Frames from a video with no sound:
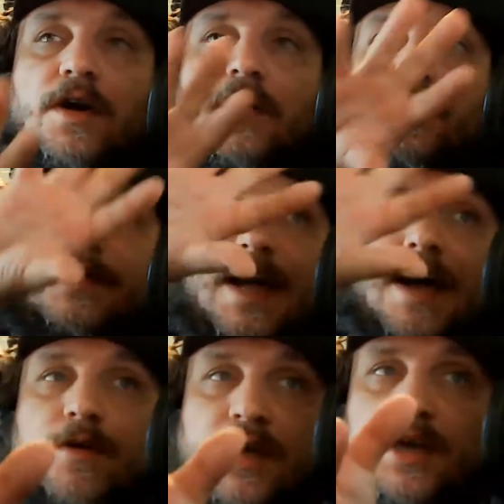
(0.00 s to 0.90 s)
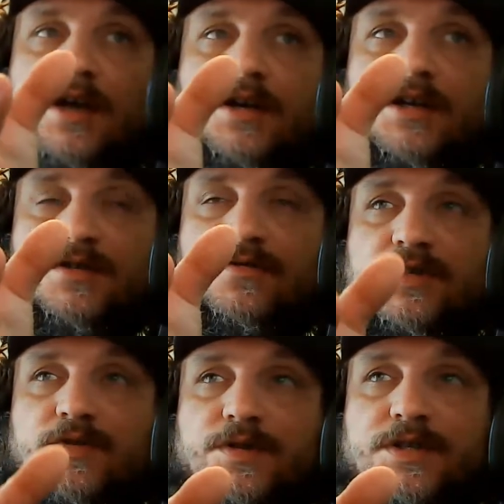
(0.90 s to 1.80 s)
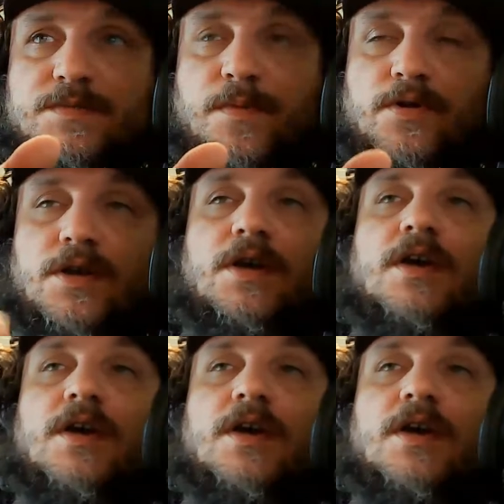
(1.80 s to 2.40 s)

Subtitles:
Now here is your sweet spot.